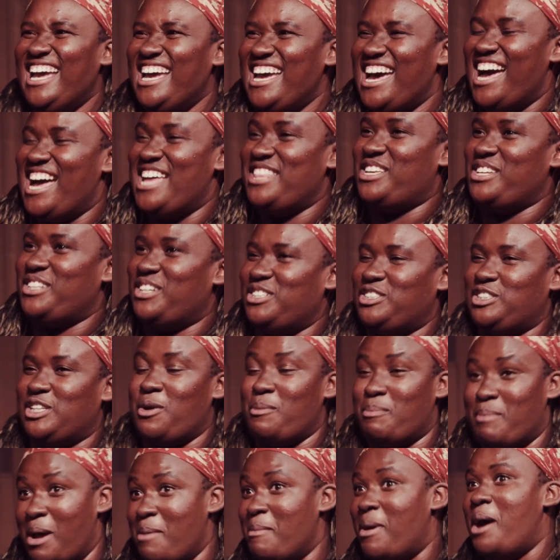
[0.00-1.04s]
I think they're so
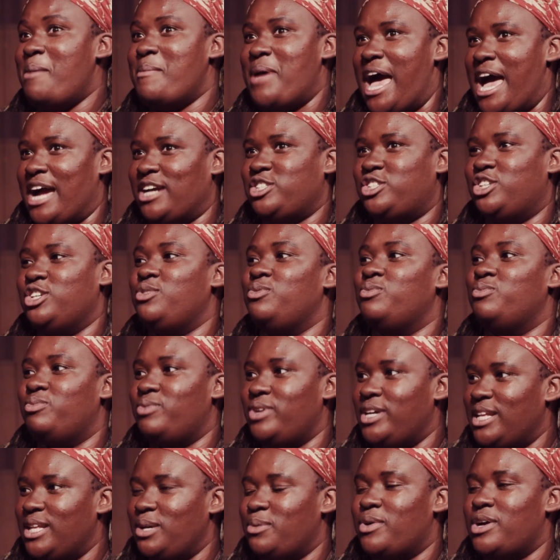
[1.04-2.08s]
my mom actually
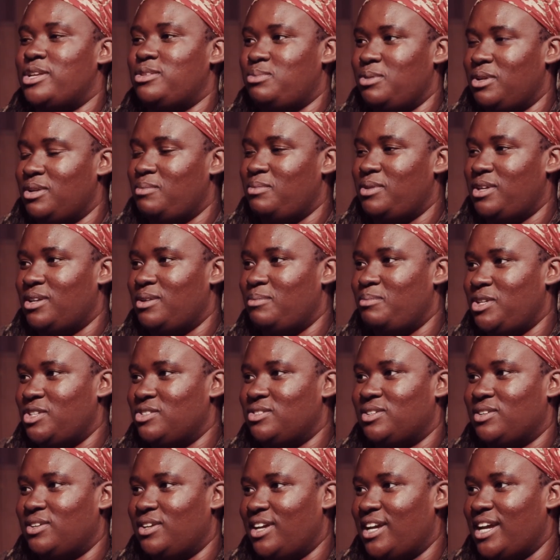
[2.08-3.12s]
really wants me to be in a
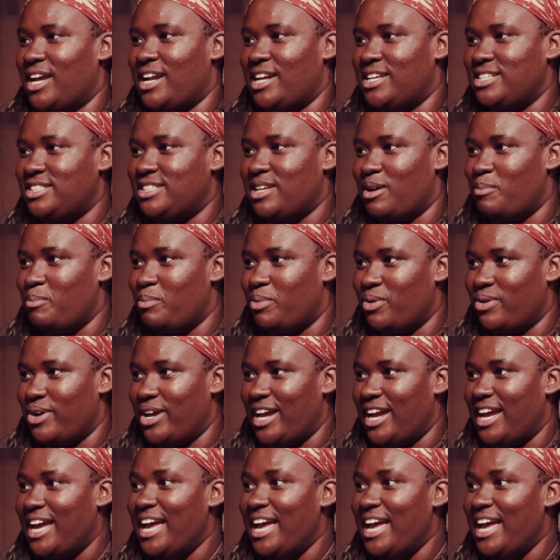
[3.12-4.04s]
musical again at some point,